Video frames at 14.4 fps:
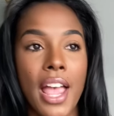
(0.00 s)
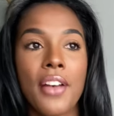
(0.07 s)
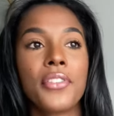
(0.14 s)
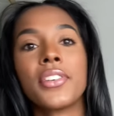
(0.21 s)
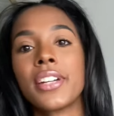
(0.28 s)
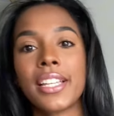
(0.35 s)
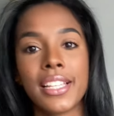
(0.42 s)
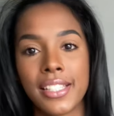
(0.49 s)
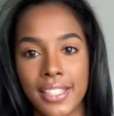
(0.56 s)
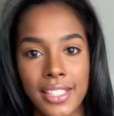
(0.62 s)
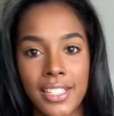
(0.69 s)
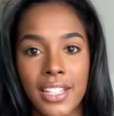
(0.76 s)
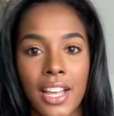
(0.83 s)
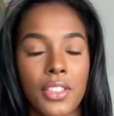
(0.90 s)
ever against
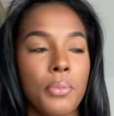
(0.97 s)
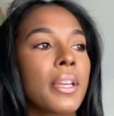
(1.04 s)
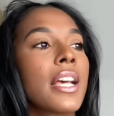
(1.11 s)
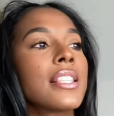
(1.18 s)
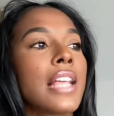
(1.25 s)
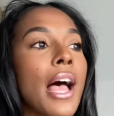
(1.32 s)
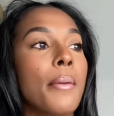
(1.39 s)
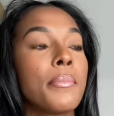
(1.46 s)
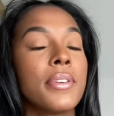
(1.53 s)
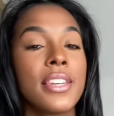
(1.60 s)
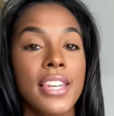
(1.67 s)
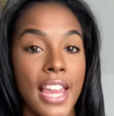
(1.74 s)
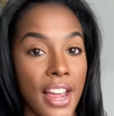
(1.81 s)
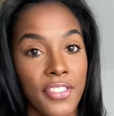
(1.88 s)
each other because
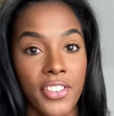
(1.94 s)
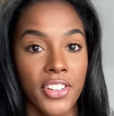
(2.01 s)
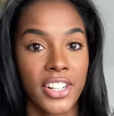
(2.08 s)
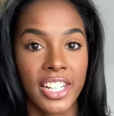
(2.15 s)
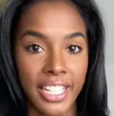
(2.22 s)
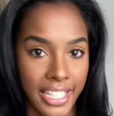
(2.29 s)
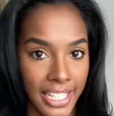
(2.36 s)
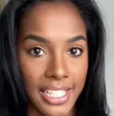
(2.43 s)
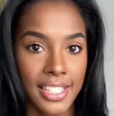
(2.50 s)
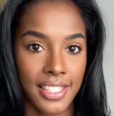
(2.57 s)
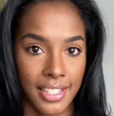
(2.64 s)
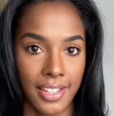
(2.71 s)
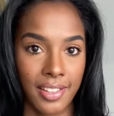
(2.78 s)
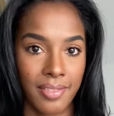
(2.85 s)
I'm never
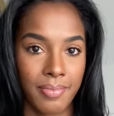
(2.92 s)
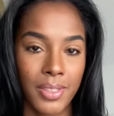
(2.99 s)
against him.